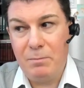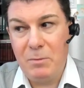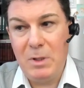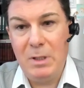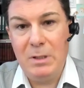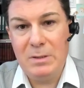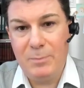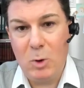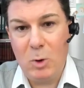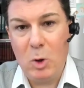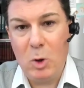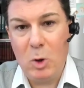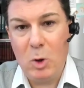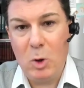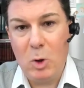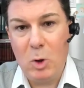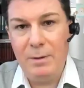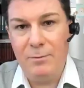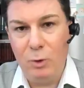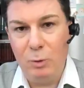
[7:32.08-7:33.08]
it's
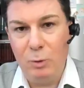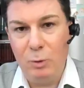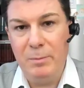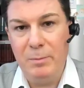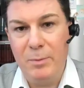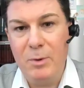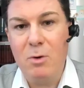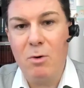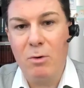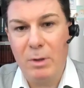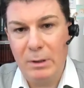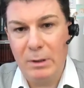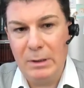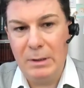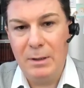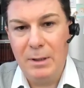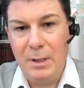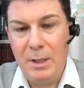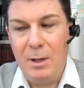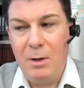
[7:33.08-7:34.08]
probably would be
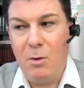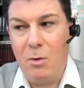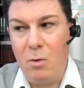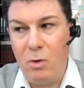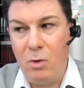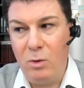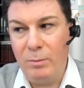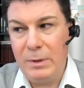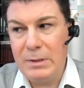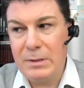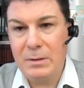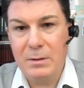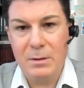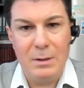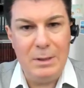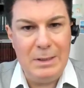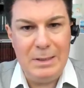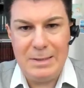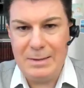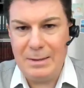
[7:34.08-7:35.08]
broken almost
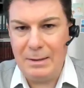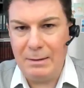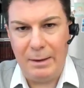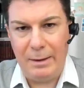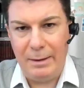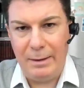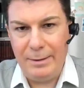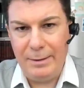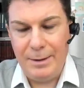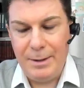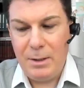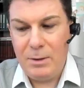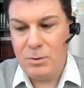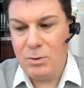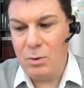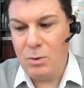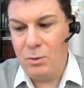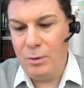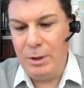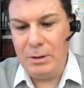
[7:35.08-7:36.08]
instantly.
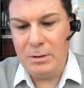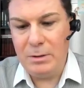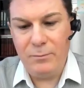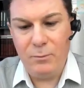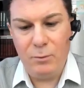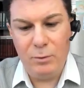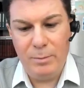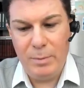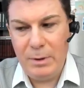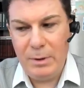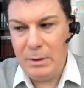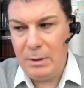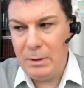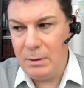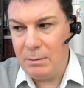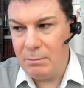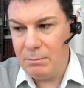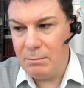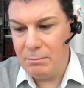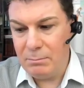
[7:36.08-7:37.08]
So it would
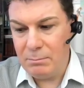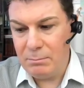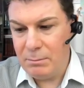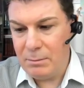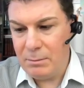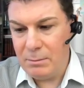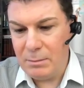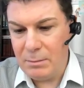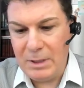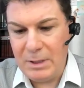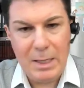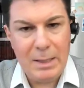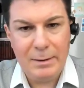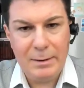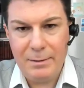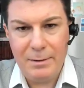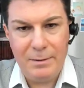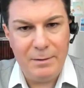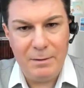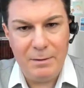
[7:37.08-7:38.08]
be
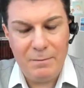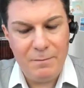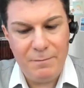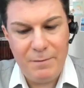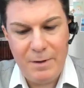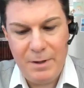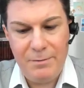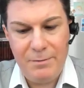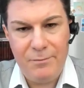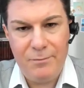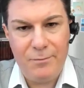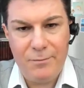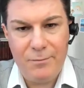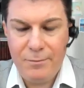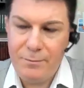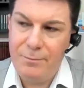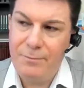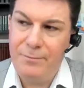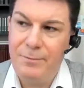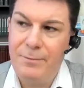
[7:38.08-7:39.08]
done in a very
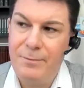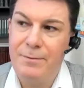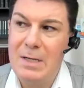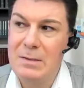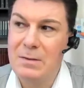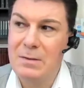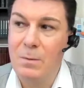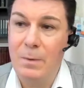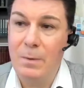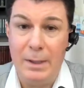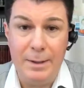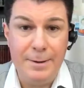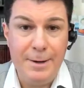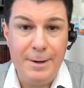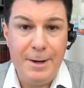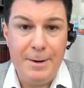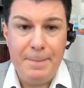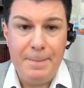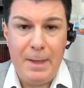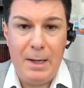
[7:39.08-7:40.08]
fast way.
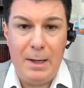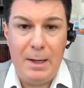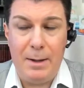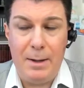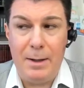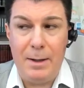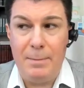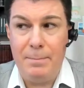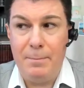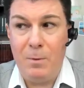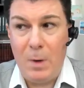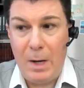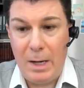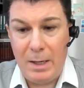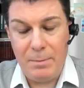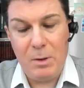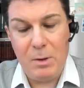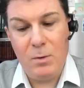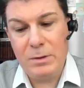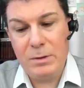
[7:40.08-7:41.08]
Why?
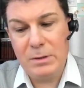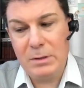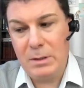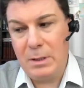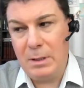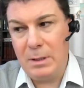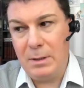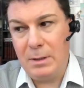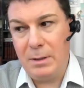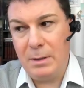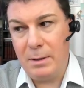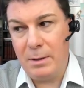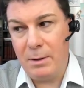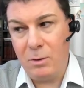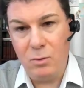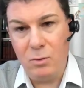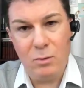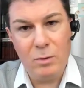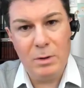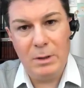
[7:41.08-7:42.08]
Because
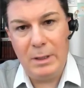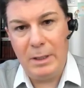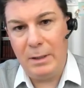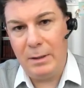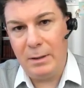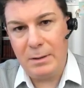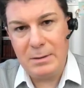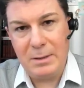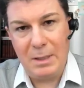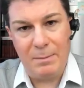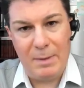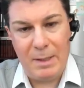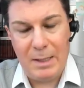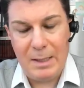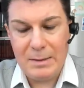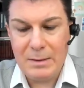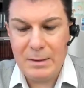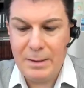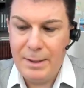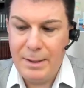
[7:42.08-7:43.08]
Google and some
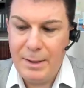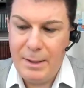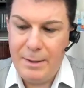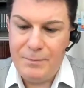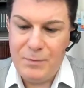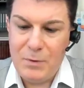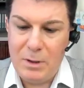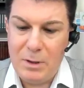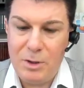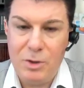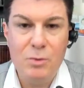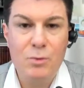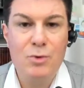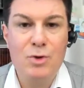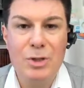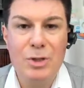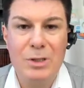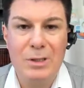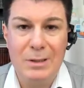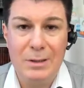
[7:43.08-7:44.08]
other
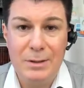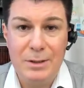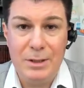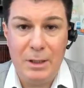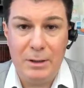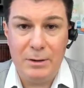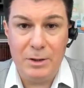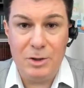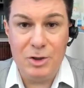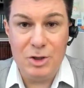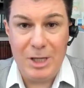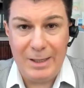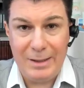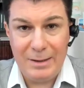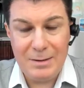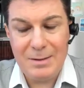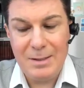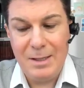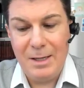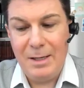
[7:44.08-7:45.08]
huge techno
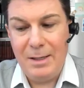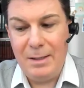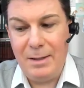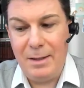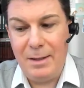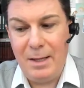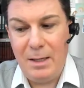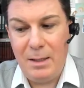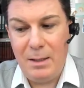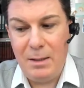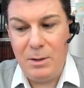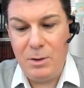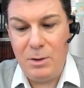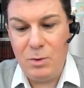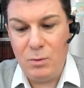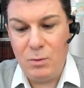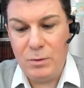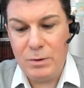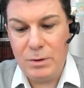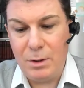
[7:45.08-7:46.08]
giants, they
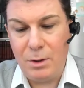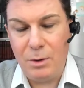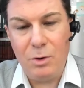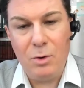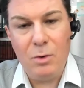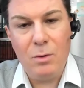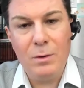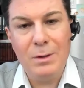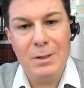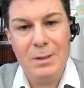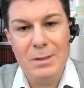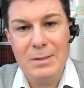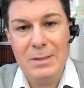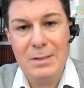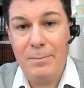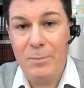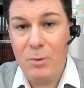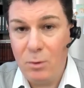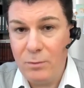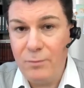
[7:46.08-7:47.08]
use not the
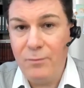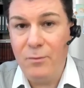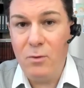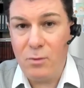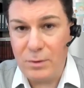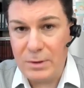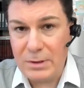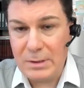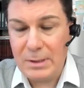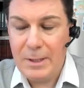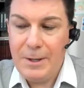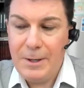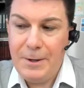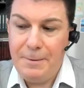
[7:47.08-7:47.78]
brute force